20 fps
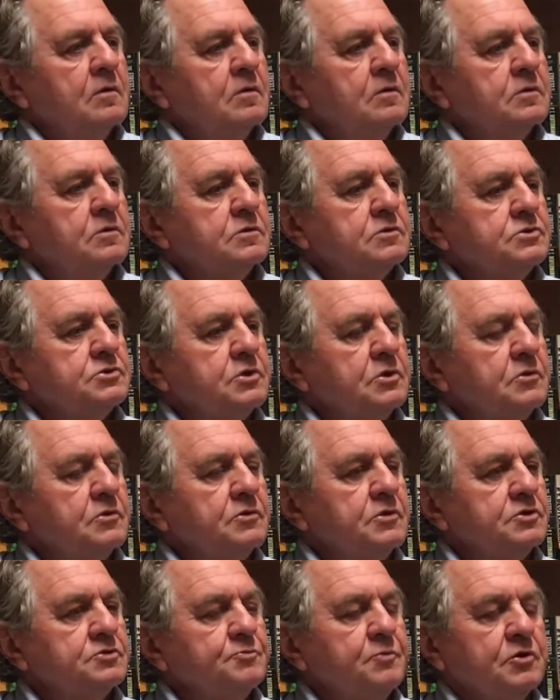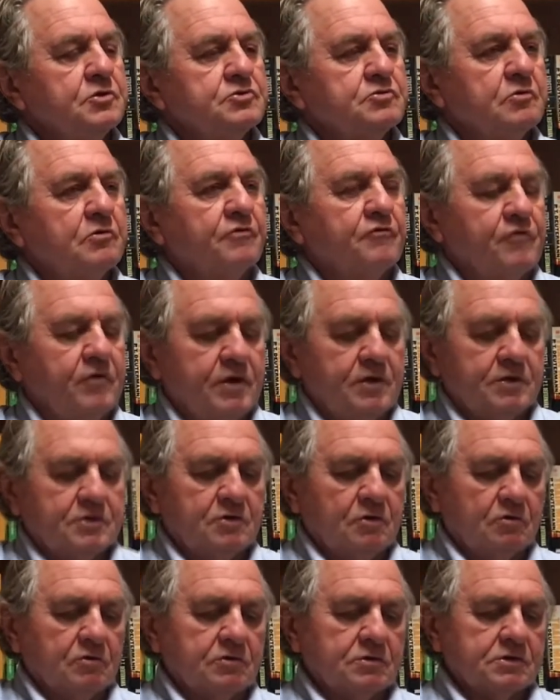So this mutual friend
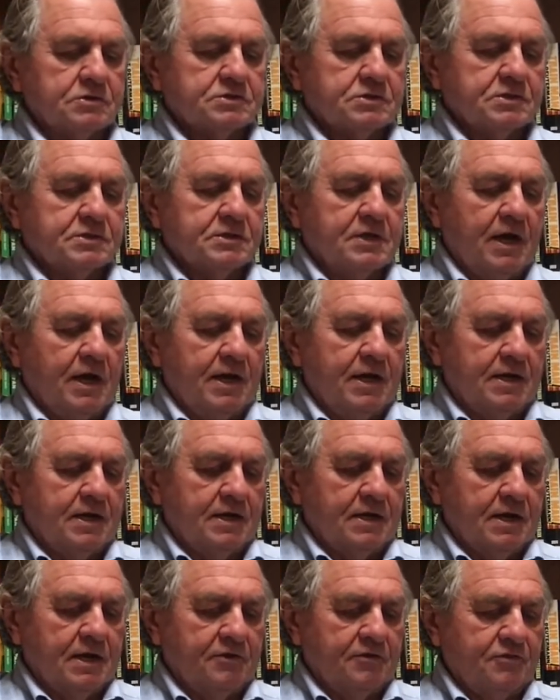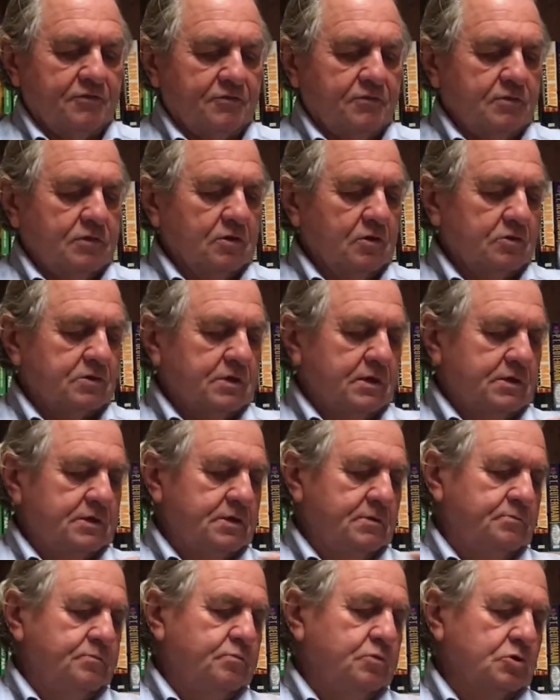told us, and Diane and I looked at the
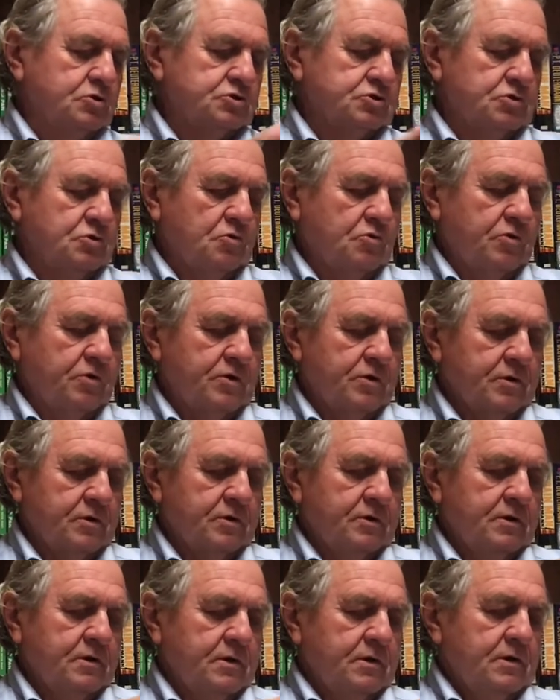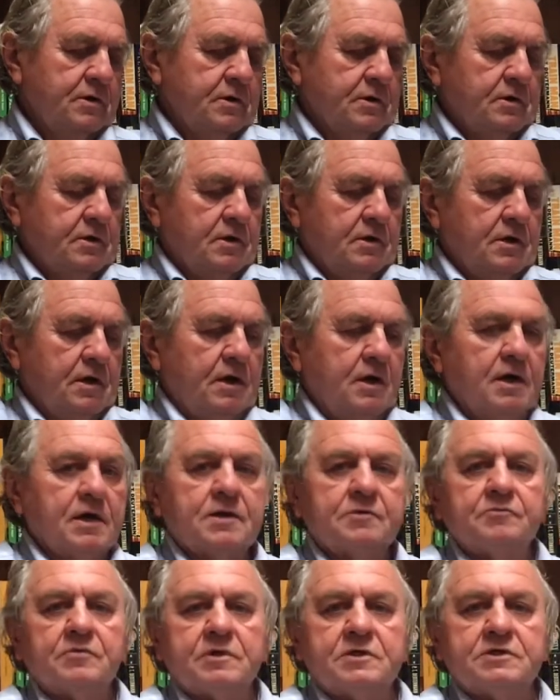bookstore,
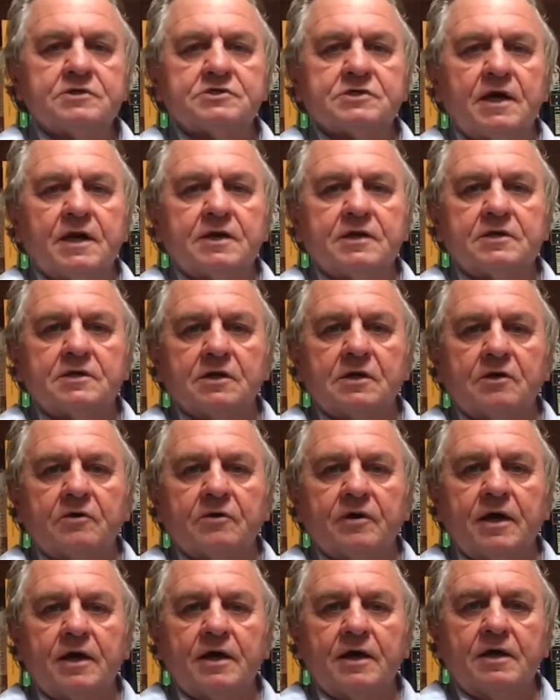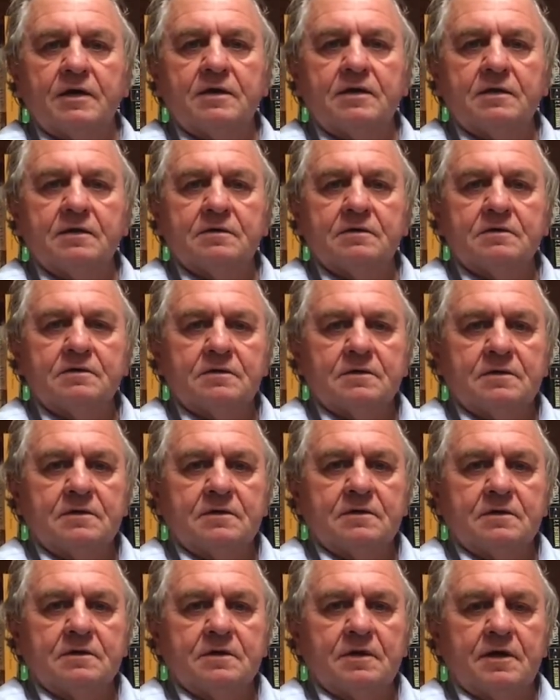and we decided to go ahead
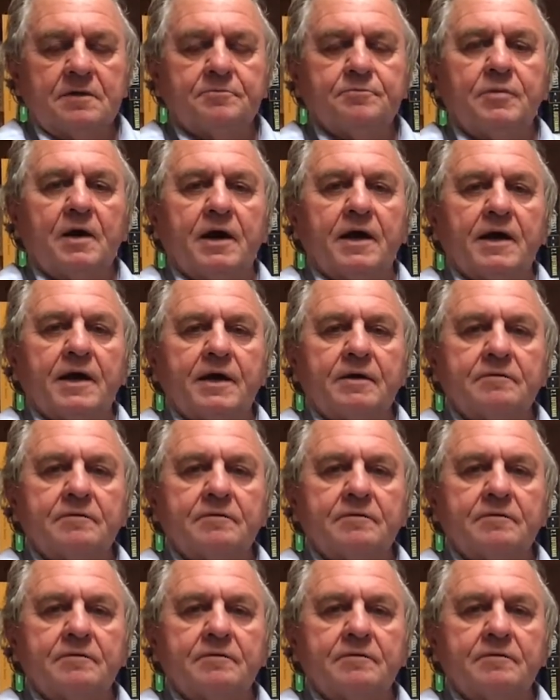and buy it.